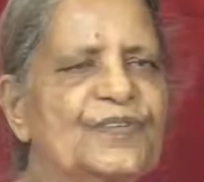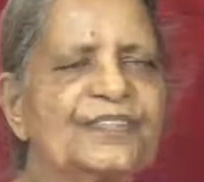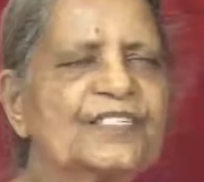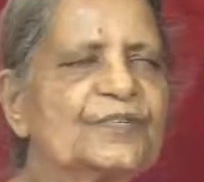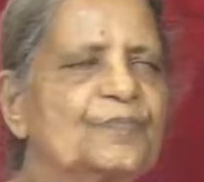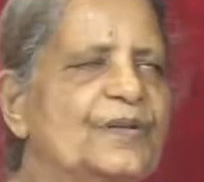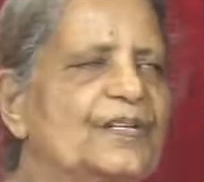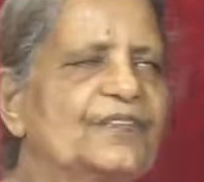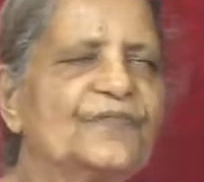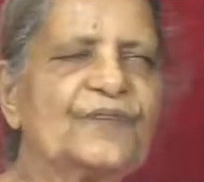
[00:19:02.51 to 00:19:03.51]
doesn't
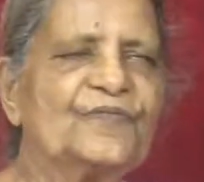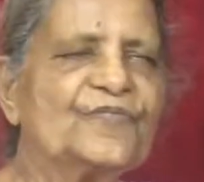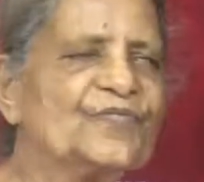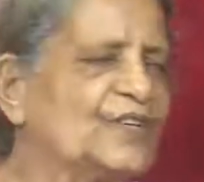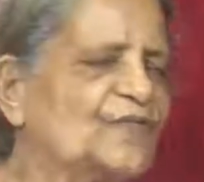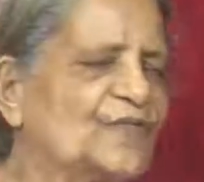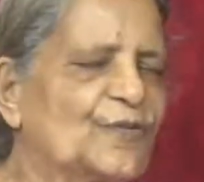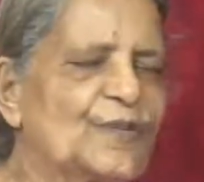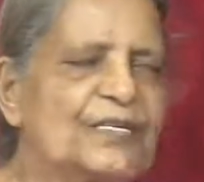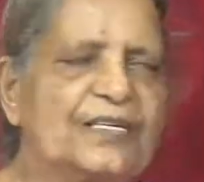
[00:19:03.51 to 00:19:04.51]
mean when we sit
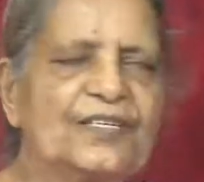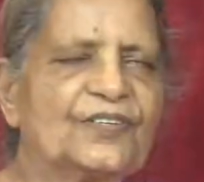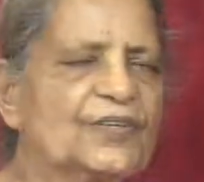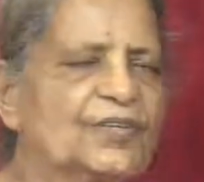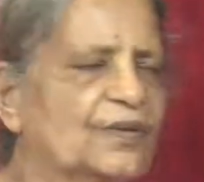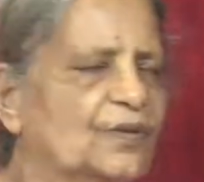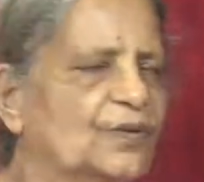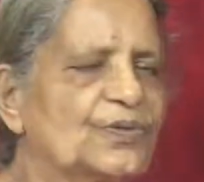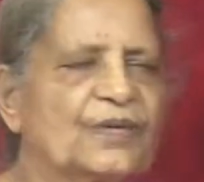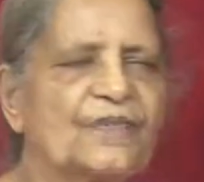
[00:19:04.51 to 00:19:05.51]
for meditation,
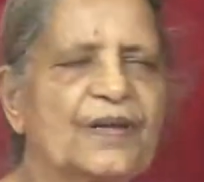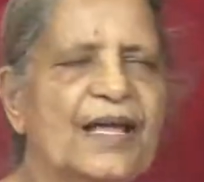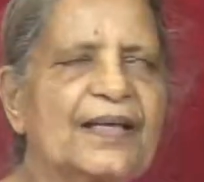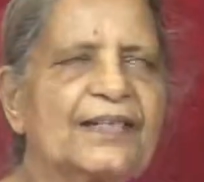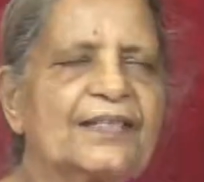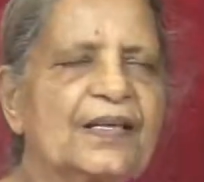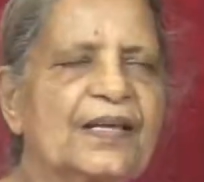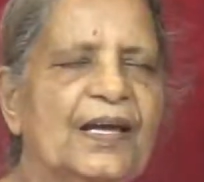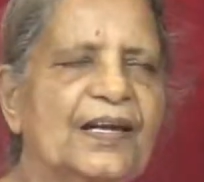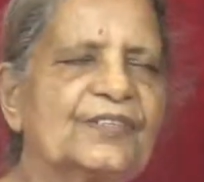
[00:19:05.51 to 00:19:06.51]
close our eyes,
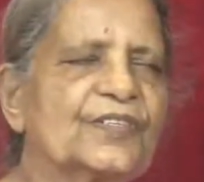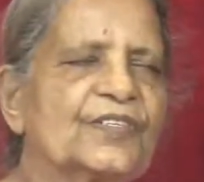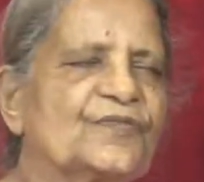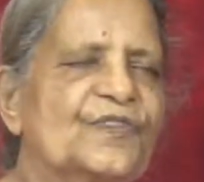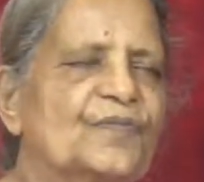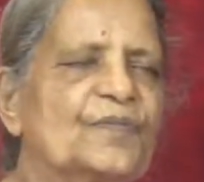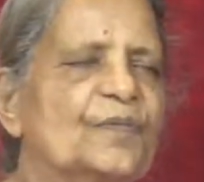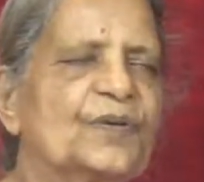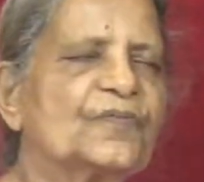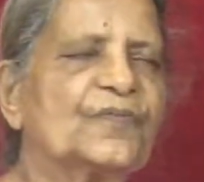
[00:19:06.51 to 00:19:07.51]
and just we
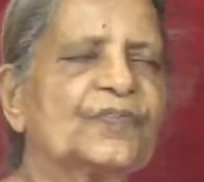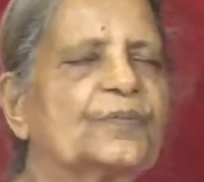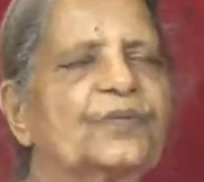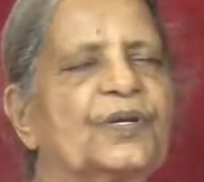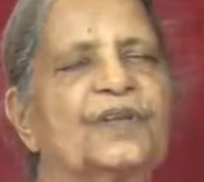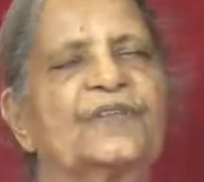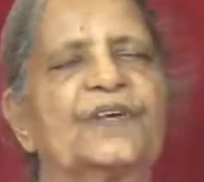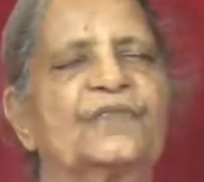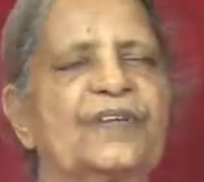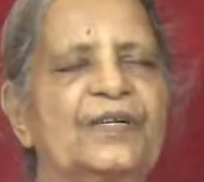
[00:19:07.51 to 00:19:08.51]
remember for some time we
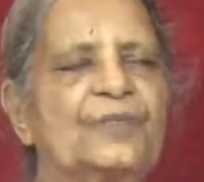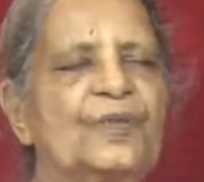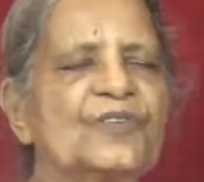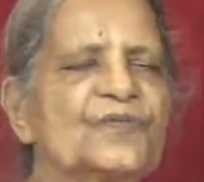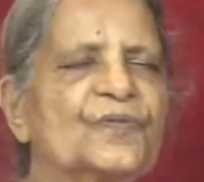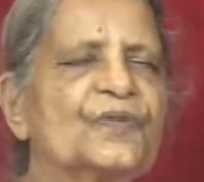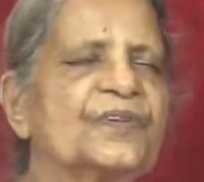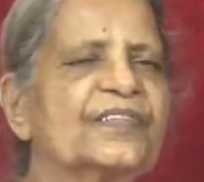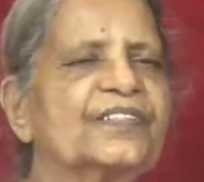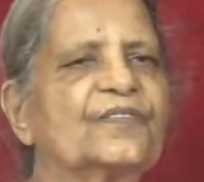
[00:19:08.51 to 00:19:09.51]
are very peaceful
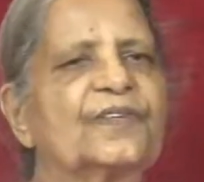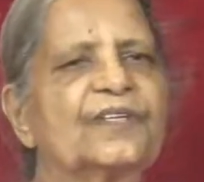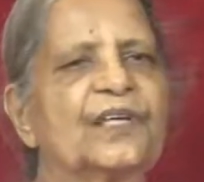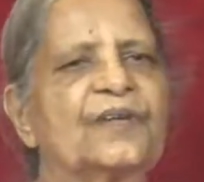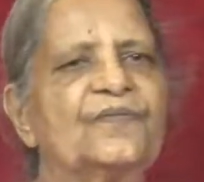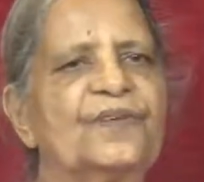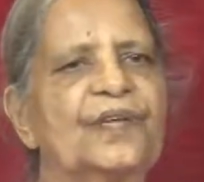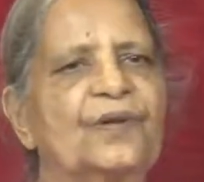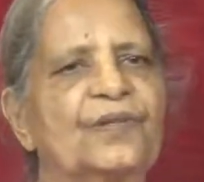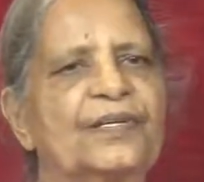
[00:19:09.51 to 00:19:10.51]
rest of the time we
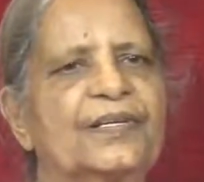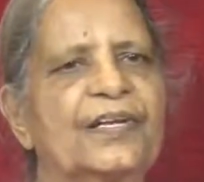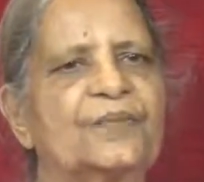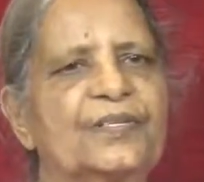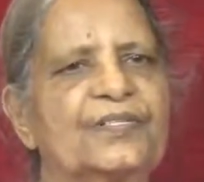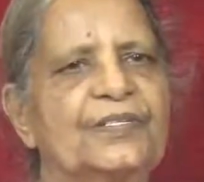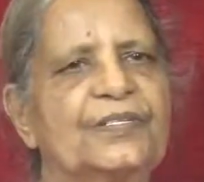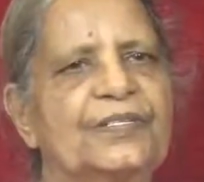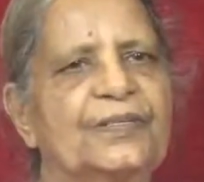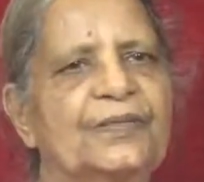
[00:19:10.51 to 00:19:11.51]
are all the time
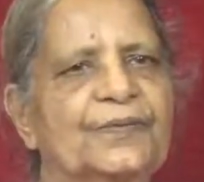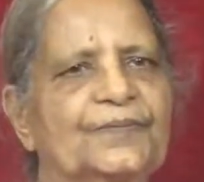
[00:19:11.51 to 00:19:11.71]
agitated